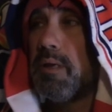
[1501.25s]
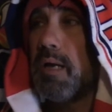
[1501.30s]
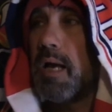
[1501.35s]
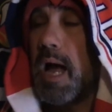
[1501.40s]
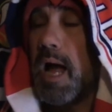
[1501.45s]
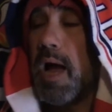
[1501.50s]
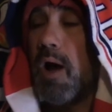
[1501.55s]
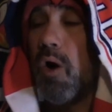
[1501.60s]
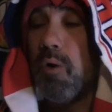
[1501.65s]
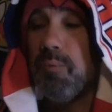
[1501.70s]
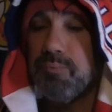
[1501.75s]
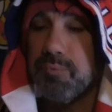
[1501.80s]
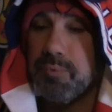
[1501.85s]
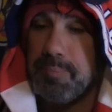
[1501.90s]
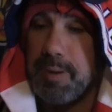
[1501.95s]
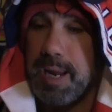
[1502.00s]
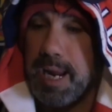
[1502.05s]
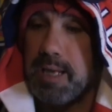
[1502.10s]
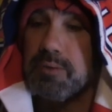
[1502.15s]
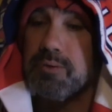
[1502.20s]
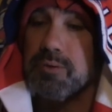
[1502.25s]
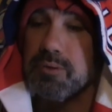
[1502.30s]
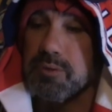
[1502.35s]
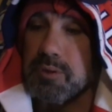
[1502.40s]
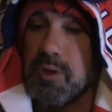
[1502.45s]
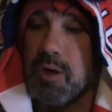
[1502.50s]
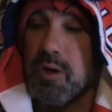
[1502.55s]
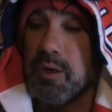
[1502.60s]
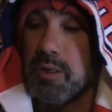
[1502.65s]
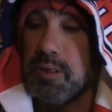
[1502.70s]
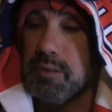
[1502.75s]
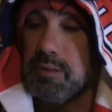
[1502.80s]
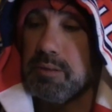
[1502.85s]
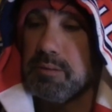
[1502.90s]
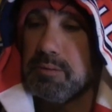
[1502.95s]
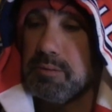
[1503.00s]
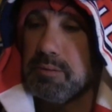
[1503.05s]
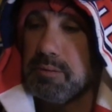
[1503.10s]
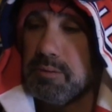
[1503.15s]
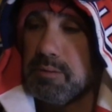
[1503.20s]
I hope the Panthers aren't,
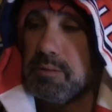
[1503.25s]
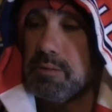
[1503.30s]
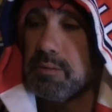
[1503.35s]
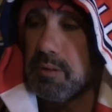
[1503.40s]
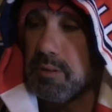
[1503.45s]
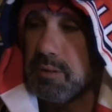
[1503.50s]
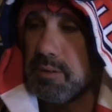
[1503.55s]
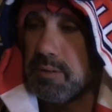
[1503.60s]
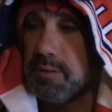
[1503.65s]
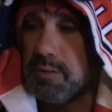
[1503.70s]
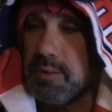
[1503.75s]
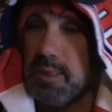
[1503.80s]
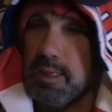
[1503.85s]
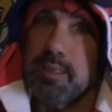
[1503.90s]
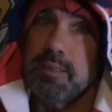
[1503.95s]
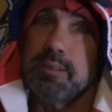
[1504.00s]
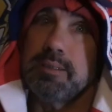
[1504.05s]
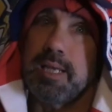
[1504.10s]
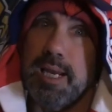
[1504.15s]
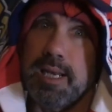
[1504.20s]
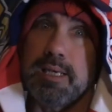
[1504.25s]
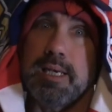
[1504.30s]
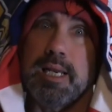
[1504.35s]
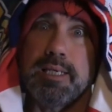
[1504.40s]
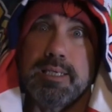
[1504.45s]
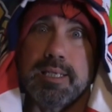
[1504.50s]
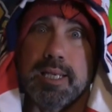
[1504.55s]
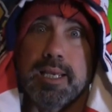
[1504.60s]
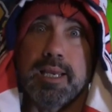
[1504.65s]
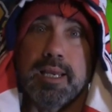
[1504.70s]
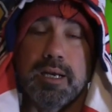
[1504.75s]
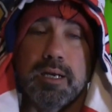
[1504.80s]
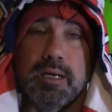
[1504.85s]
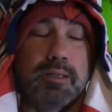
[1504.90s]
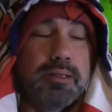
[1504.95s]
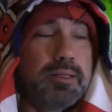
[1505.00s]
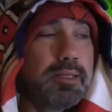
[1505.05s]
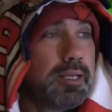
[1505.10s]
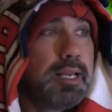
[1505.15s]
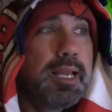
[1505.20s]
because they need to get
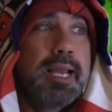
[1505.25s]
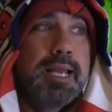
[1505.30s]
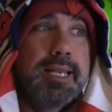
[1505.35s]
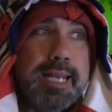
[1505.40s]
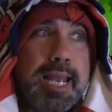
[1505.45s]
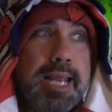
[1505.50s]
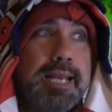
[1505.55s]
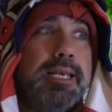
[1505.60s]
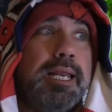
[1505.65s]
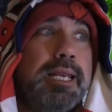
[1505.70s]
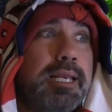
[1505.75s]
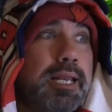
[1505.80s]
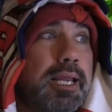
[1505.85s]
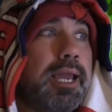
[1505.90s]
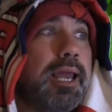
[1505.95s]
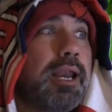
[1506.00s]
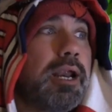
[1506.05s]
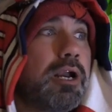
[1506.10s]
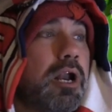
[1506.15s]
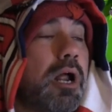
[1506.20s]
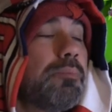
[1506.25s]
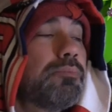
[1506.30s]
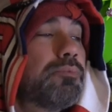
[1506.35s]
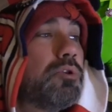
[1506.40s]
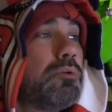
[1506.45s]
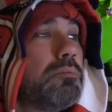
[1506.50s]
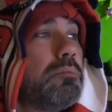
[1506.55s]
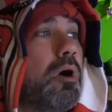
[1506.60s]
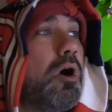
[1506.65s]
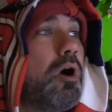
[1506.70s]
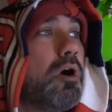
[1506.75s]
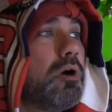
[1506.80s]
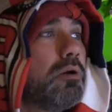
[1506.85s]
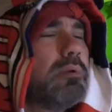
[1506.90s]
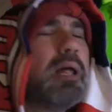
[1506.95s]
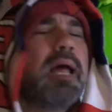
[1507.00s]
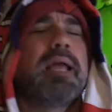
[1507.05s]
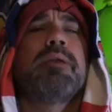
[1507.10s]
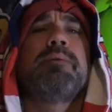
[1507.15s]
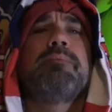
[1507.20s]
it. They need to get it up tomorrow.
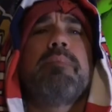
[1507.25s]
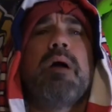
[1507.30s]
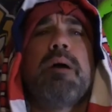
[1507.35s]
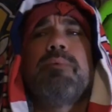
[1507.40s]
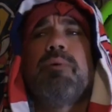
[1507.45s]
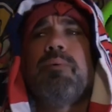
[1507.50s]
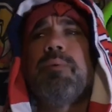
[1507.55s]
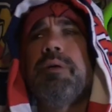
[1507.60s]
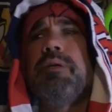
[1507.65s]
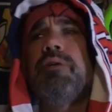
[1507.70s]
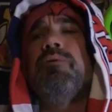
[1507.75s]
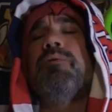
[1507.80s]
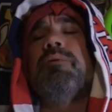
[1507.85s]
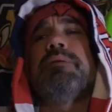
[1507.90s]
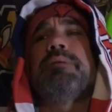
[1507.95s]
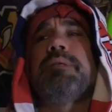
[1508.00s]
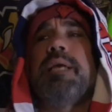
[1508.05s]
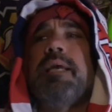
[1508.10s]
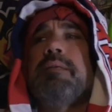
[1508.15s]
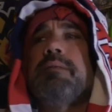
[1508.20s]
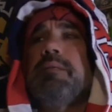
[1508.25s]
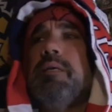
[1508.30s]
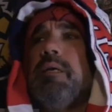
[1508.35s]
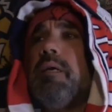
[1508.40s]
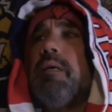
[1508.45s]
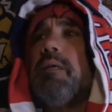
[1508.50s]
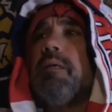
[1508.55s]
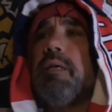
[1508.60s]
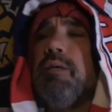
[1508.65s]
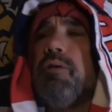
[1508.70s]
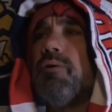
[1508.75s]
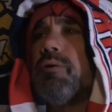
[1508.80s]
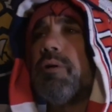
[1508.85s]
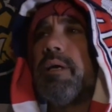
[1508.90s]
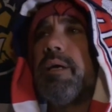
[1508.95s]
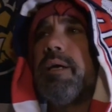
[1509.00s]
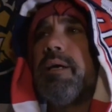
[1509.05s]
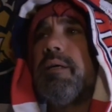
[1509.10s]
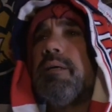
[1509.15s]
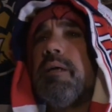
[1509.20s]
Like, remember when you was 18 and you
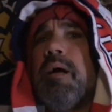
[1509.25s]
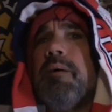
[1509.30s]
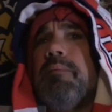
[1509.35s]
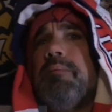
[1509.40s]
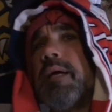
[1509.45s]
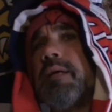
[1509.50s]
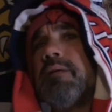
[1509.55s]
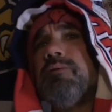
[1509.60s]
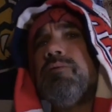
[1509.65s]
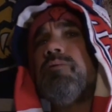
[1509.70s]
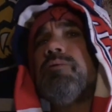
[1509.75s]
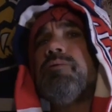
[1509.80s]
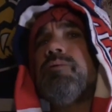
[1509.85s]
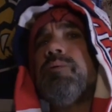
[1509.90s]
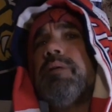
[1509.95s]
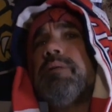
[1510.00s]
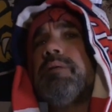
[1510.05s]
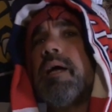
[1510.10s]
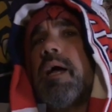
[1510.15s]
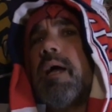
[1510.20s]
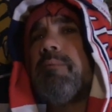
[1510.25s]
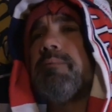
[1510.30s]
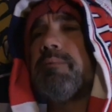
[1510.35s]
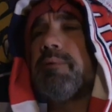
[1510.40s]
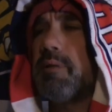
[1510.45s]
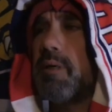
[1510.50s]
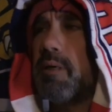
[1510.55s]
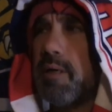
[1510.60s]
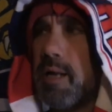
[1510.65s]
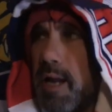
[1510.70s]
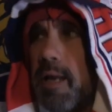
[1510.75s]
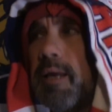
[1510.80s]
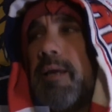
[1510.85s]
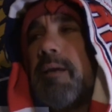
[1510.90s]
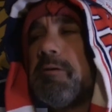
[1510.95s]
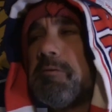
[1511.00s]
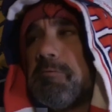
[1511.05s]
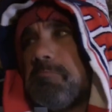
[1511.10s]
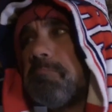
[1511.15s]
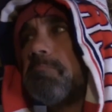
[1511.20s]
could get it up like 2-3 times in a night?